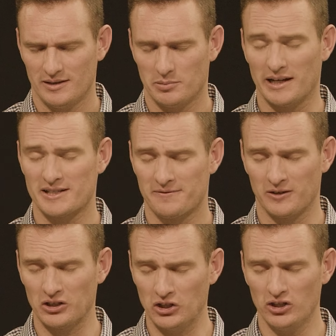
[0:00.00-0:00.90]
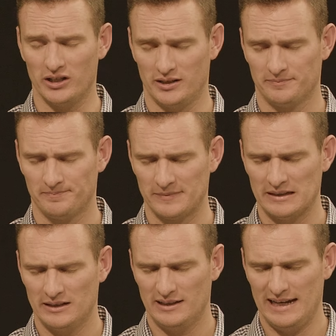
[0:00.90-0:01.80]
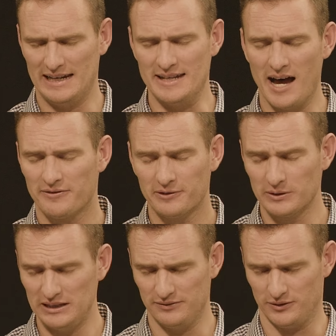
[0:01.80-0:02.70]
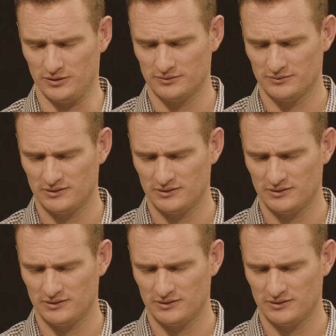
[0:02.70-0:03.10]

plans for good and not for evil,